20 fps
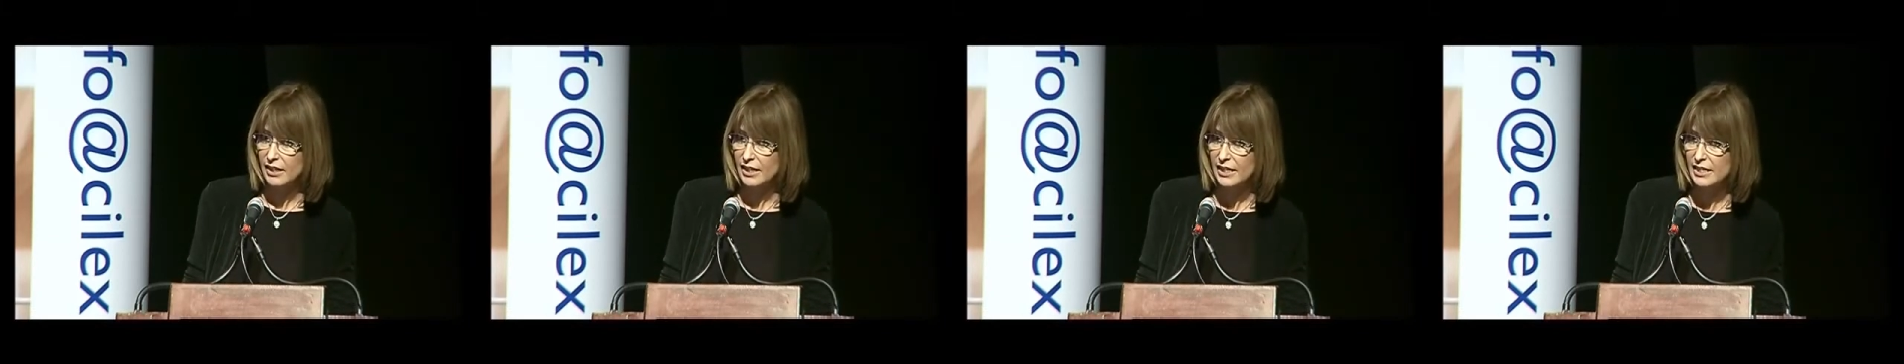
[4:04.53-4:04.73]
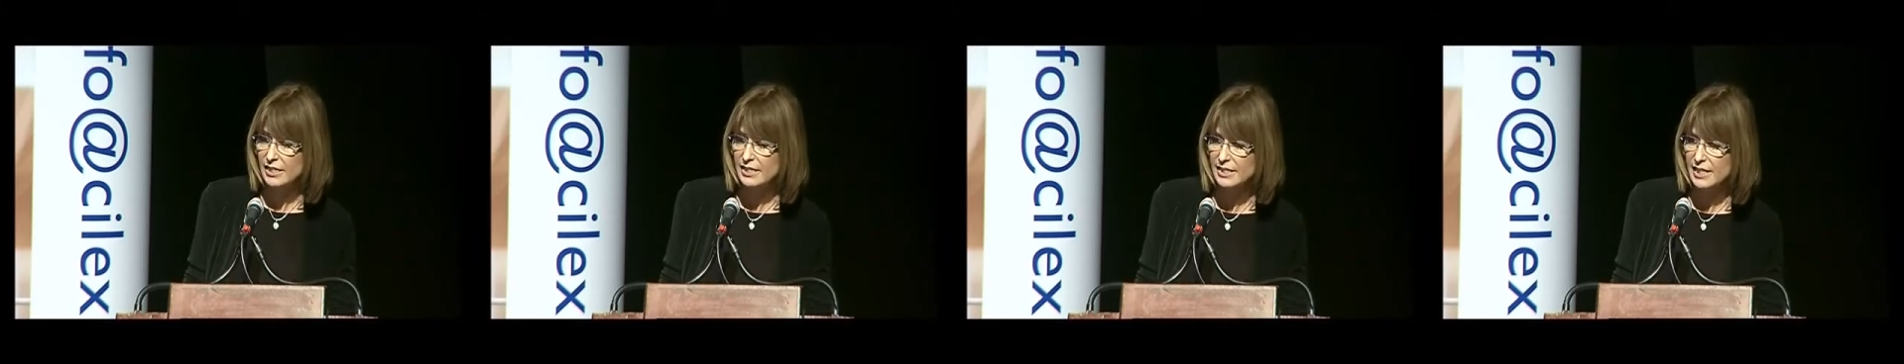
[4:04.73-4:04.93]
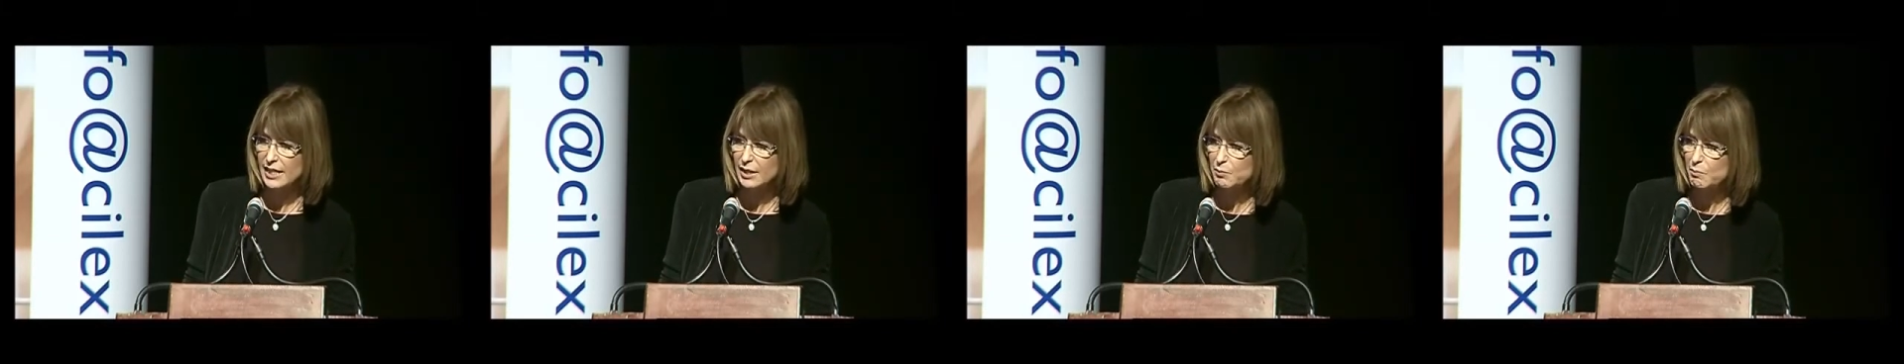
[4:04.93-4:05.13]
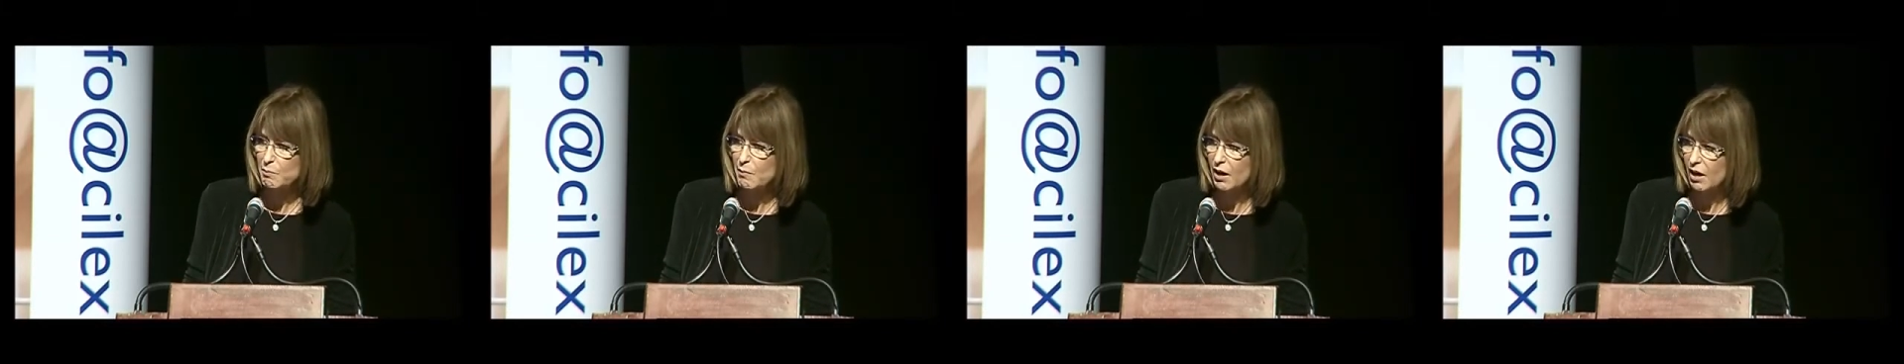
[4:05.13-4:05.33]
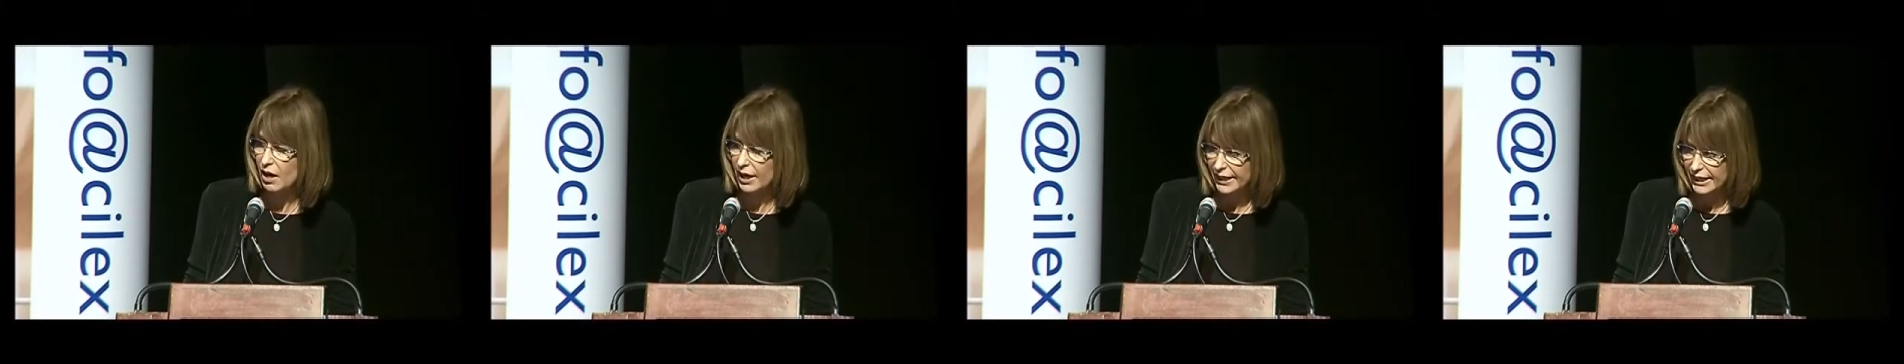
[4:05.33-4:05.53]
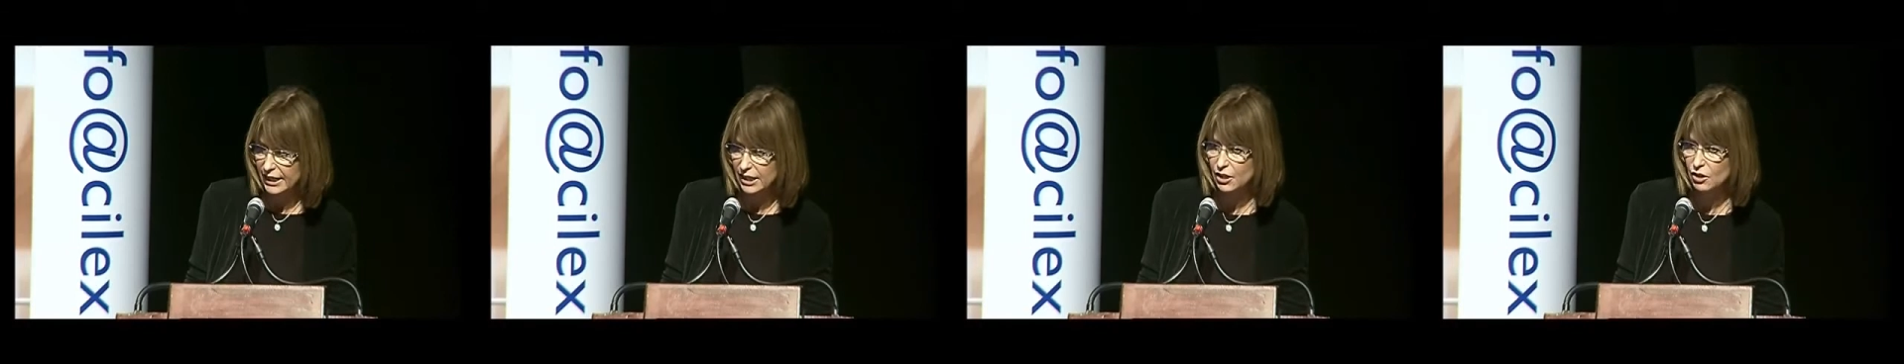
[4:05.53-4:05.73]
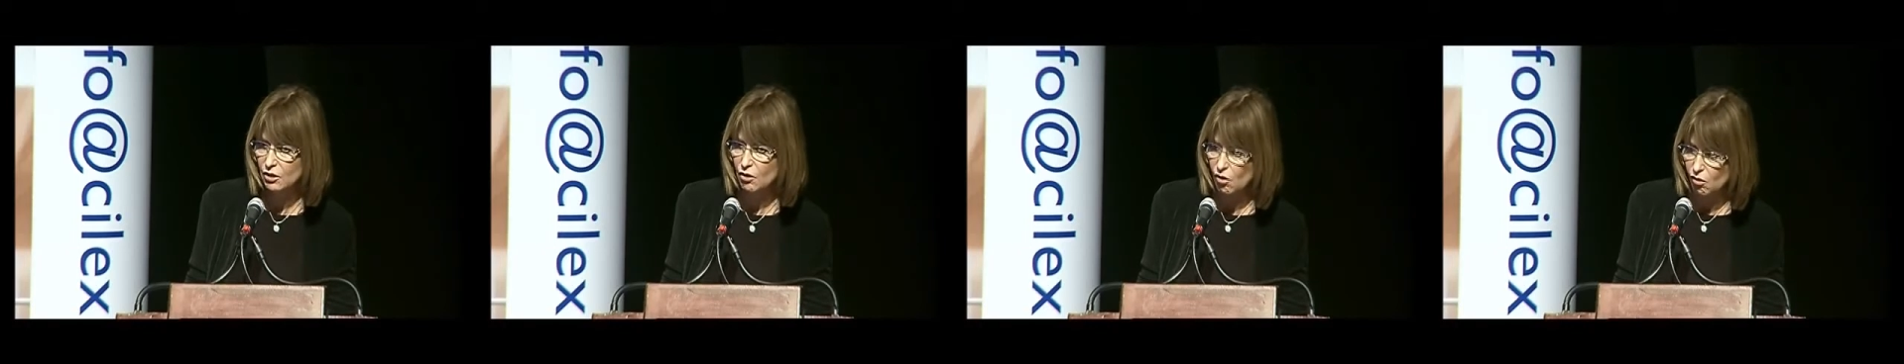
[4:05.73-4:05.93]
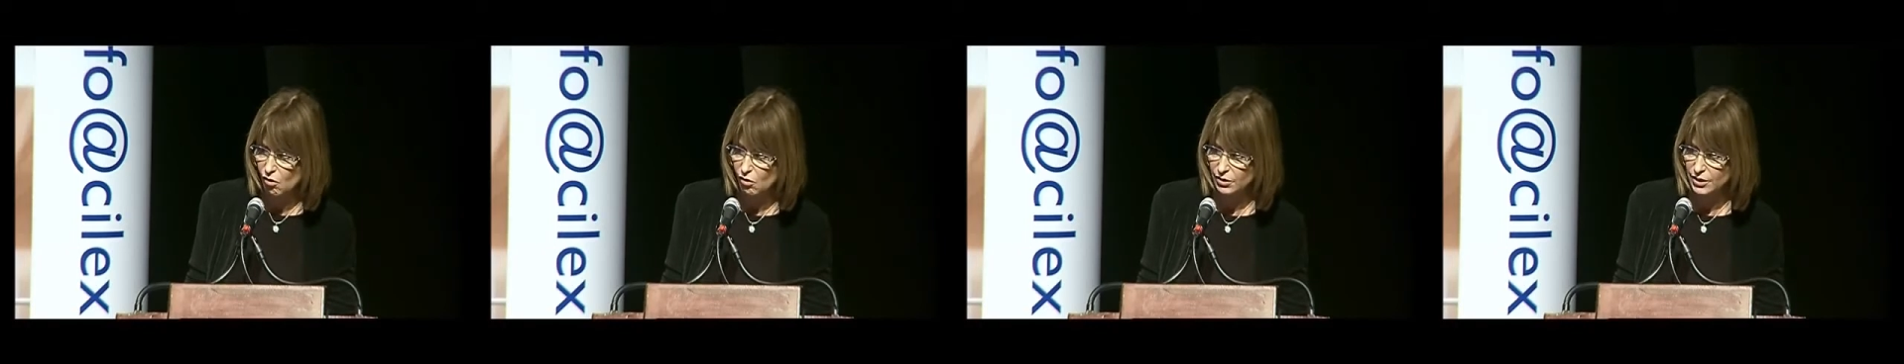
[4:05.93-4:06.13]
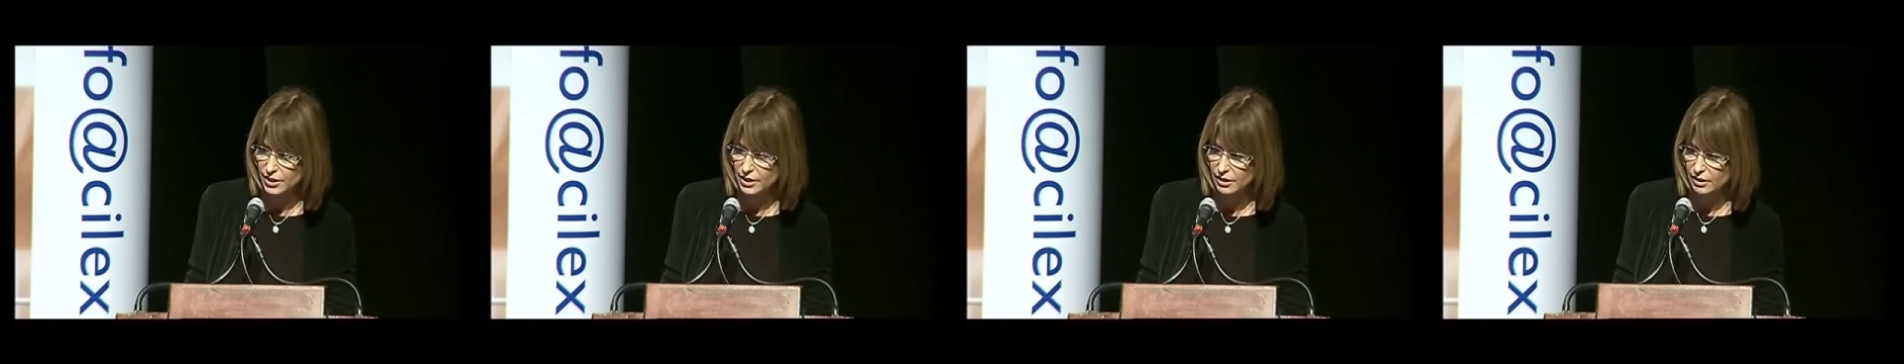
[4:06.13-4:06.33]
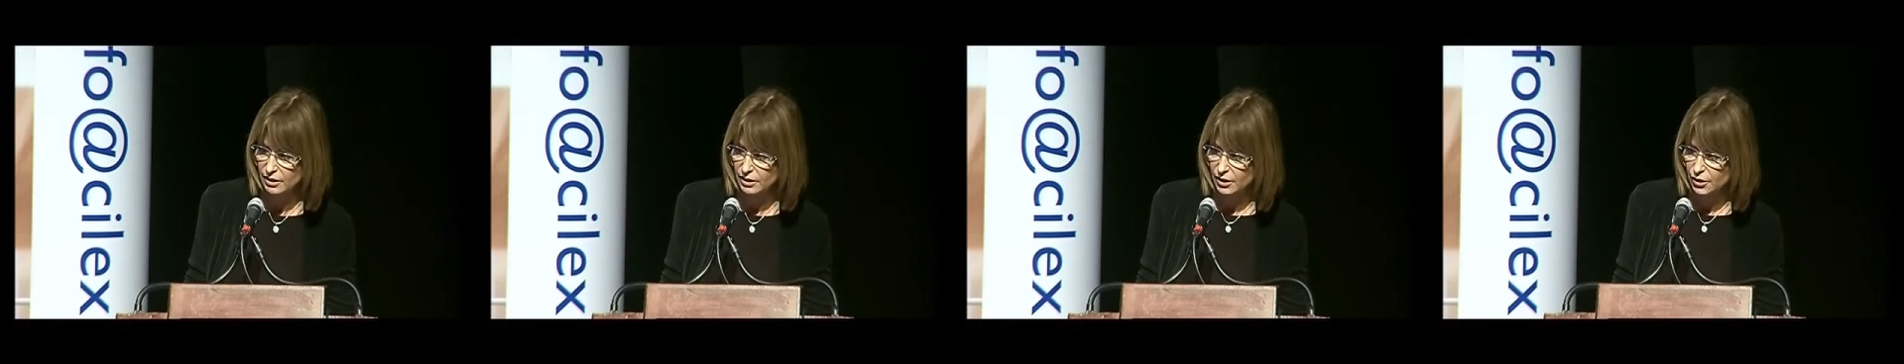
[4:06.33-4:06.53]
he said, "My God,